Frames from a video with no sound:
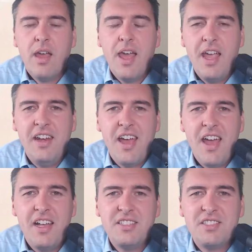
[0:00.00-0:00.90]
Hey
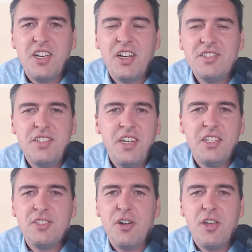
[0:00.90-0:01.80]
dads, custody
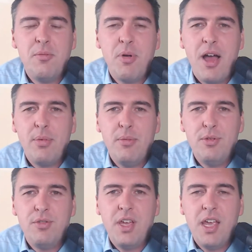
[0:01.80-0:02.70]
attorney Bobby
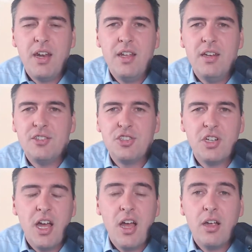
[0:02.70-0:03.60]
Buchanan in
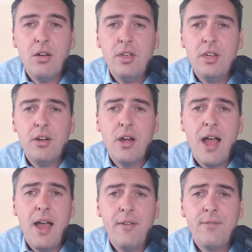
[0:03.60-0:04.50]
Chicago here.
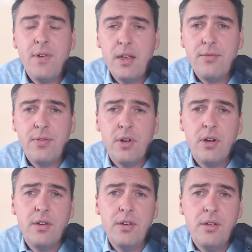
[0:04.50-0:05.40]
I fight
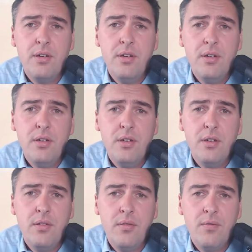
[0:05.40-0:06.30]
for
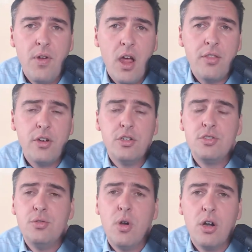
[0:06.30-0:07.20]
fathers
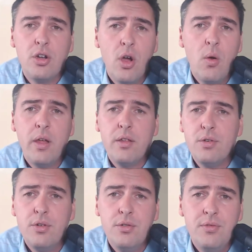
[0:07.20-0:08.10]
who are going
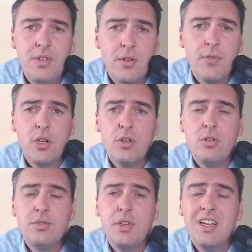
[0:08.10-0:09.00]
through
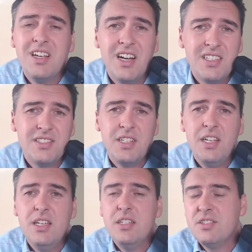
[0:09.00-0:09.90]
difficult
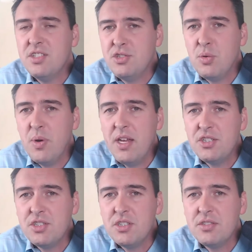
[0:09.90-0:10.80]
custody
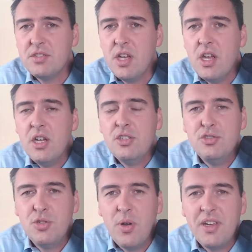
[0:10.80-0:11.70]
situations.
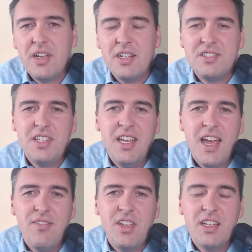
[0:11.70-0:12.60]

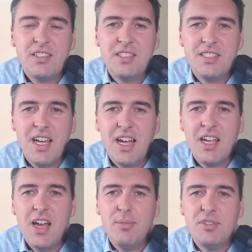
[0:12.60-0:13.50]

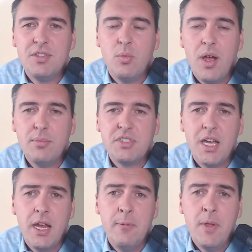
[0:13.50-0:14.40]
JointCustodyAdvocates.com is the
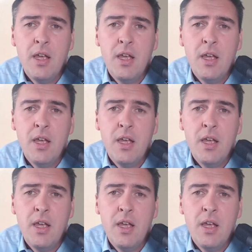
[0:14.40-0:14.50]
website.